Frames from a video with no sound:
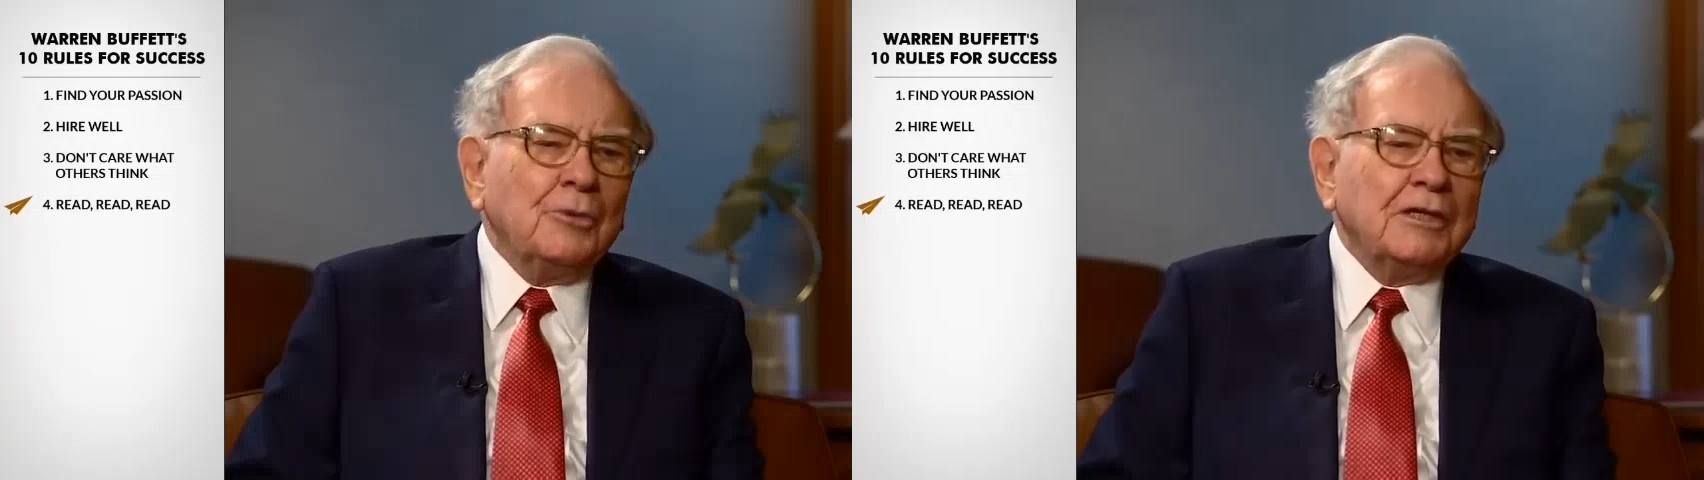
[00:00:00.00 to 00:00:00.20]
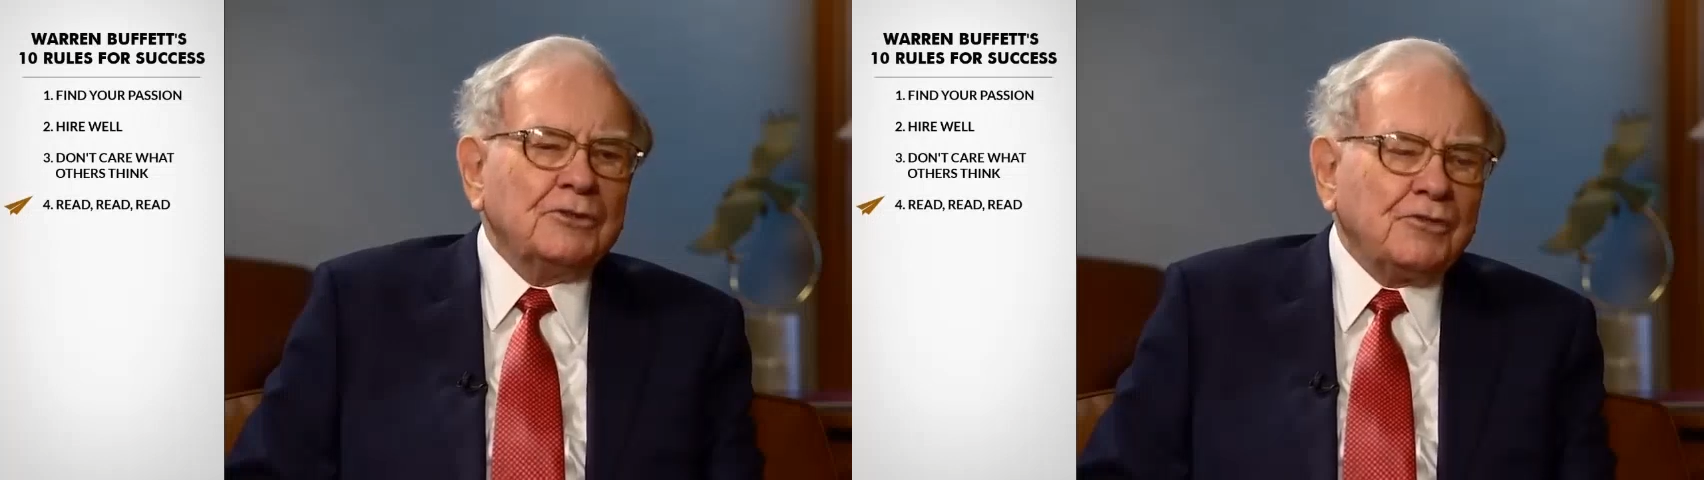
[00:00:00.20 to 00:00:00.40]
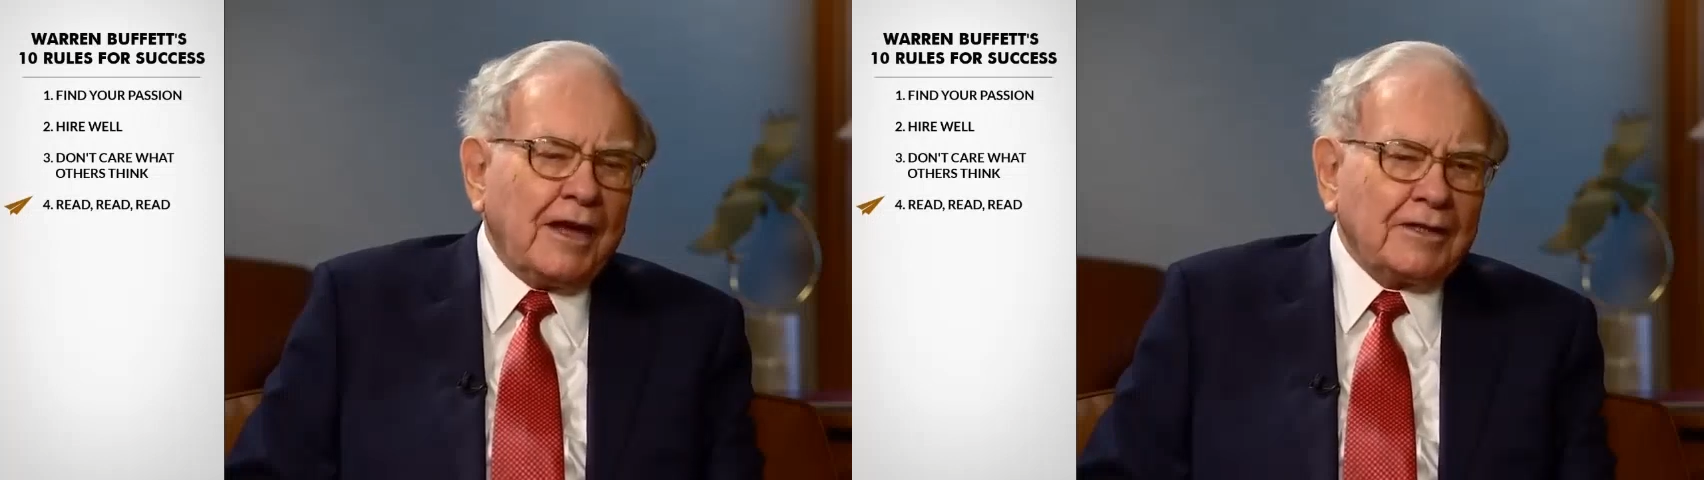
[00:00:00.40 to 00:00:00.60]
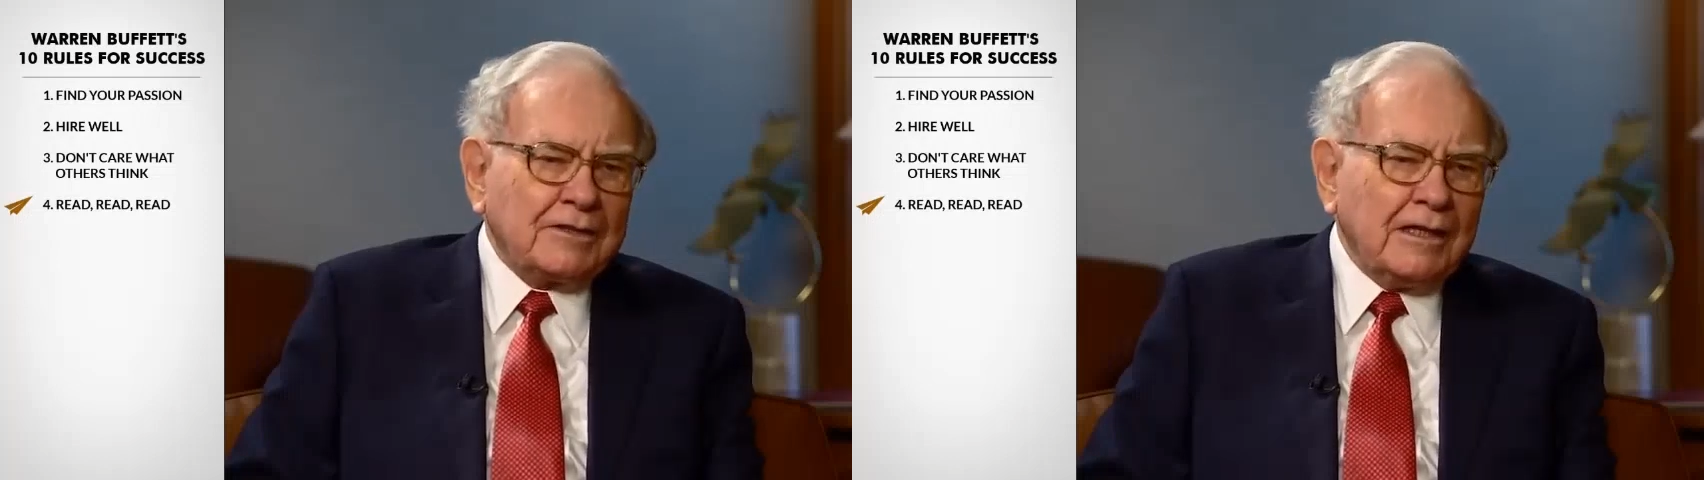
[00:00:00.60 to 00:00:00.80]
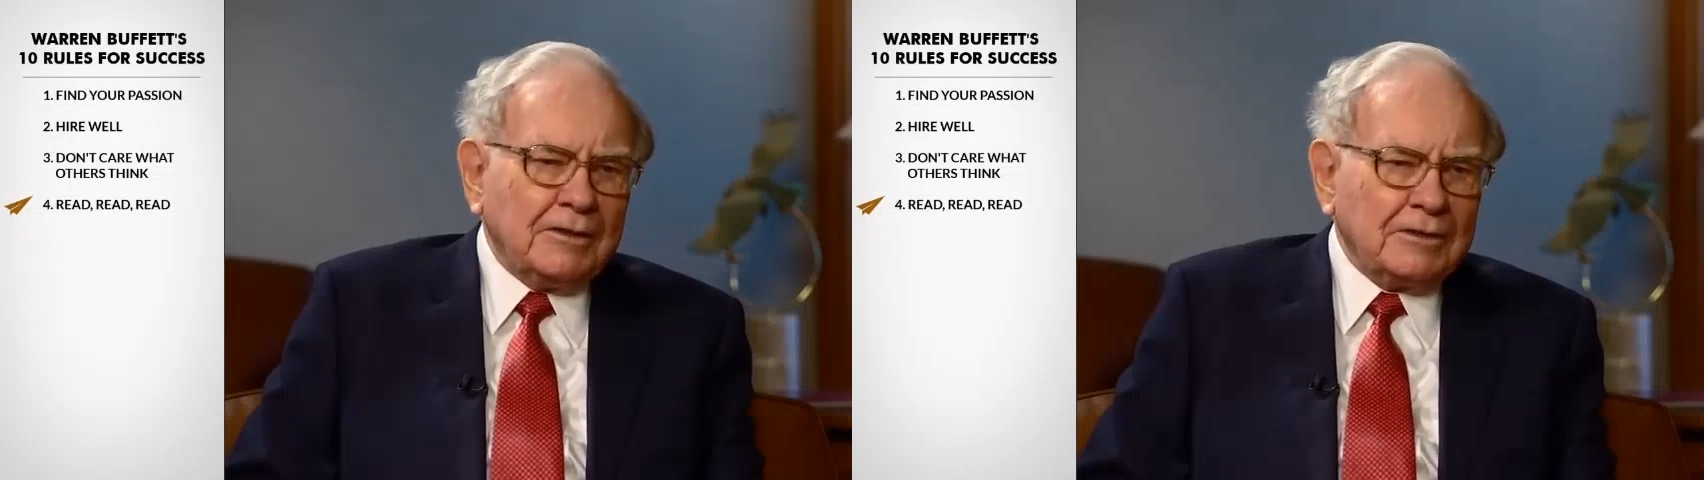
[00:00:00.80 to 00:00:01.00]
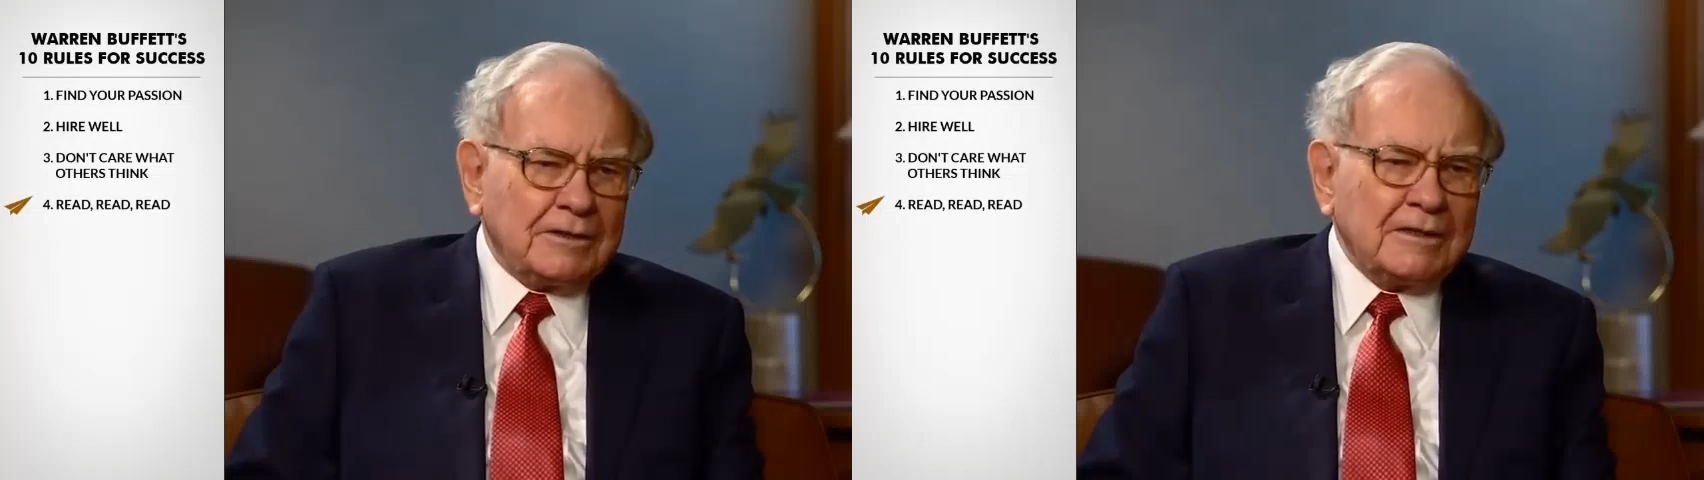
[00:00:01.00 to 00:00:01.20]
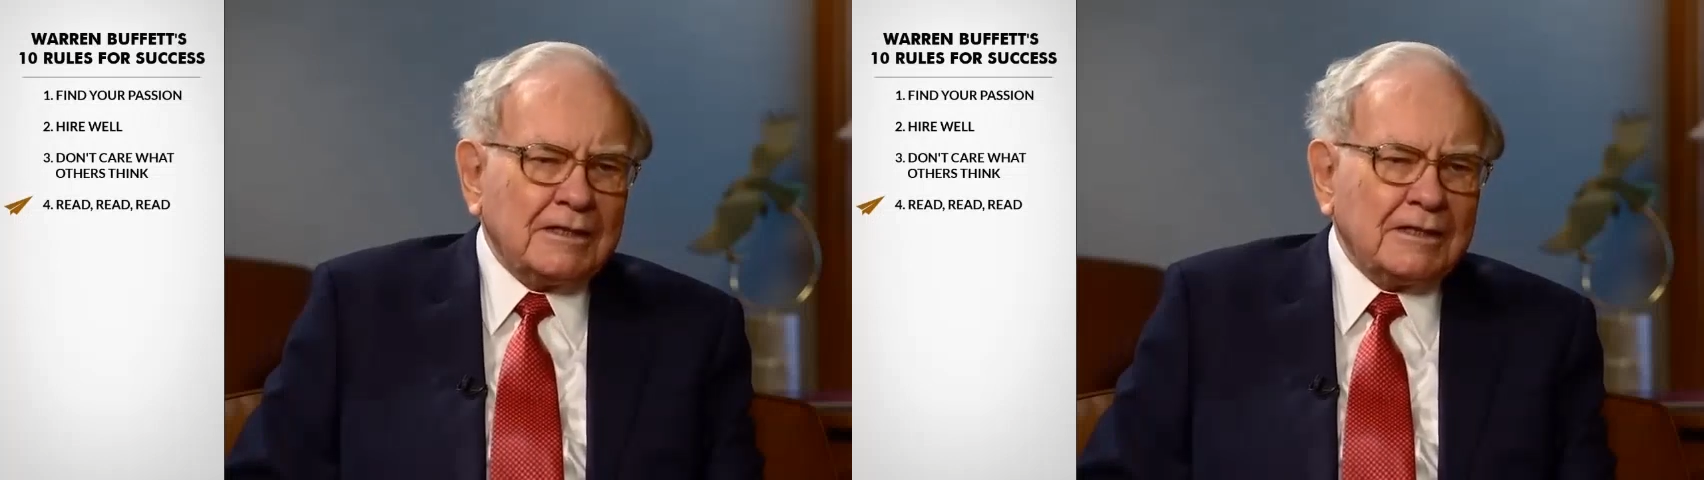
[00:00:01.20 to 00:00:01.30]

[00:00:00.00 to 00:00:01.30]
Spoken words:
I don't read as fast now